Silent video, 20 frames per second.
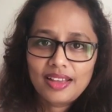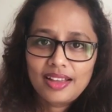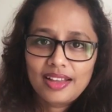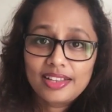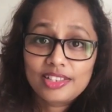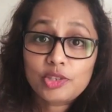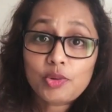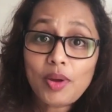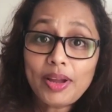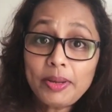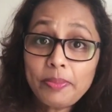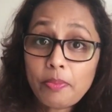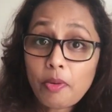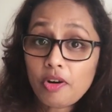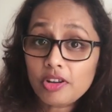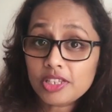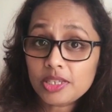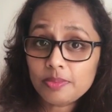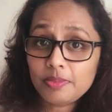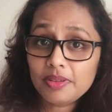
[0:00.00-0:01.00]
It's quite
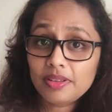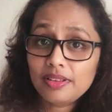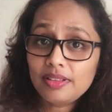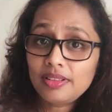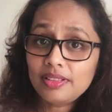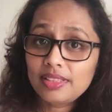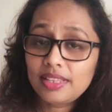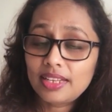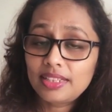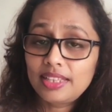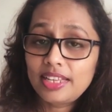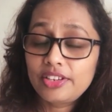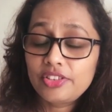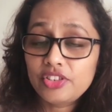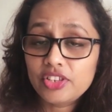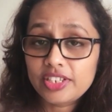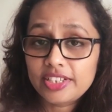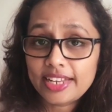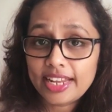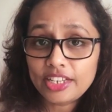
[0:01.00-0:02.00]
possible that there is
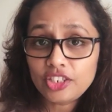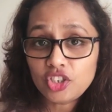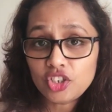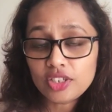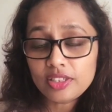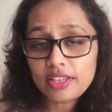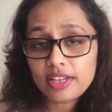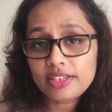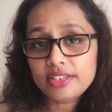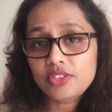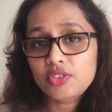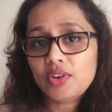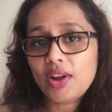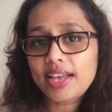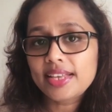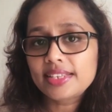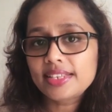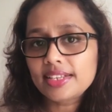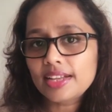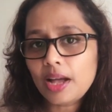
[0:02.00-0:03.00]
a tension that is
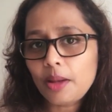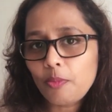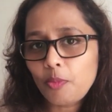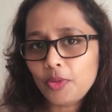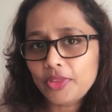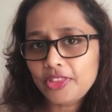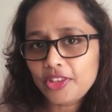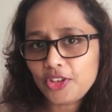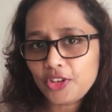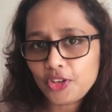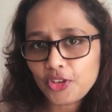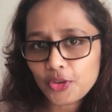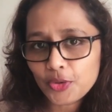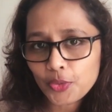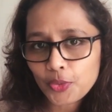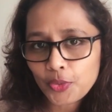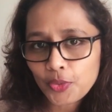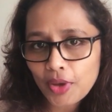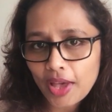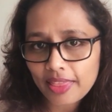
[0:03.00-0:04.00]
rising up within
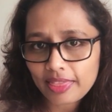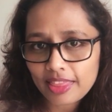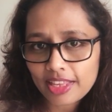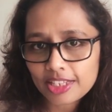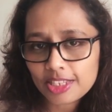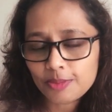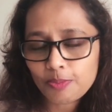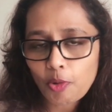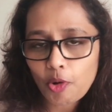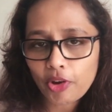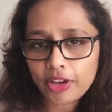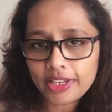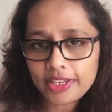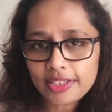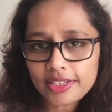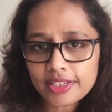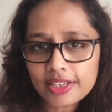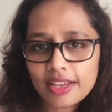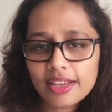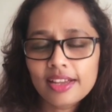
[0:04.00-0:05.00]
you at this
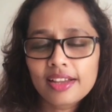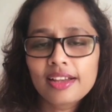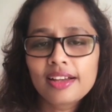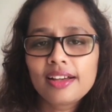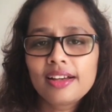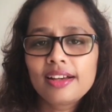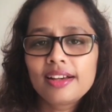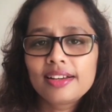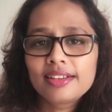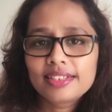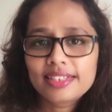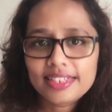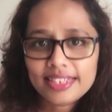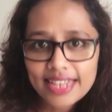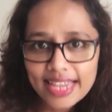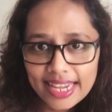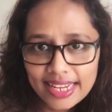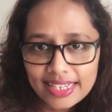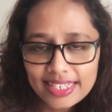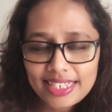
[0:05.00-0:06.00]
point.
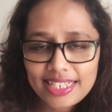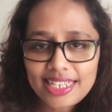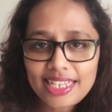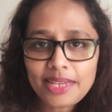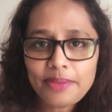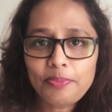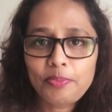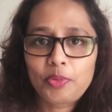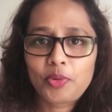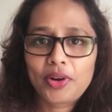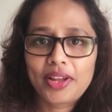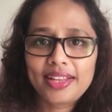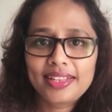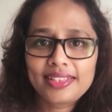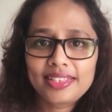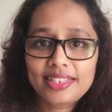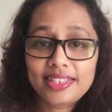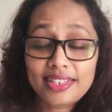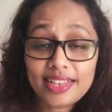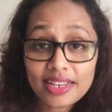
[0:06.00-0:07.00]
Take deep
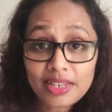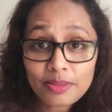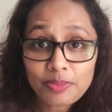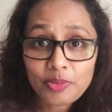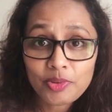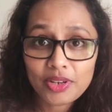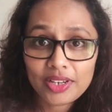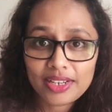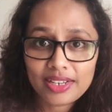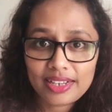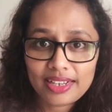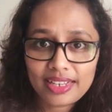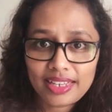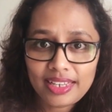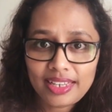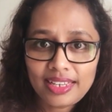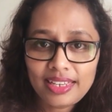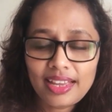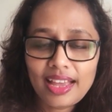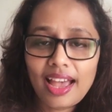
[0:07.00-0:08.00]
breaths
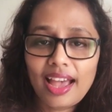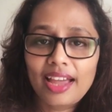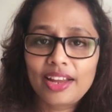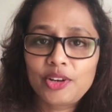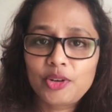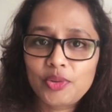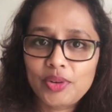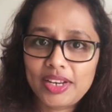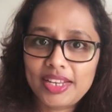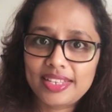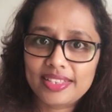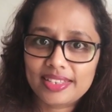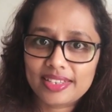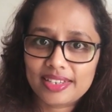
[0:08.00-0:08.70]
deliberately and release